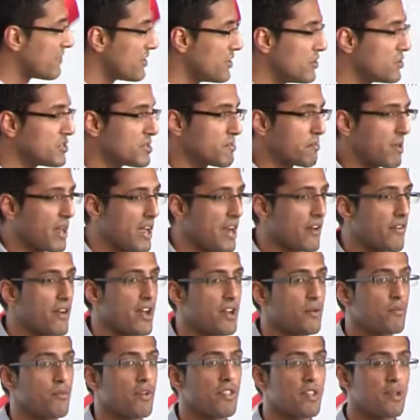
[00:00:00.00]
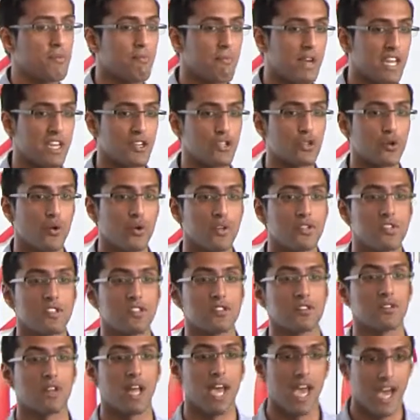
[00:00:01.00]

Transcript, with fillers: you to play around with and make choices on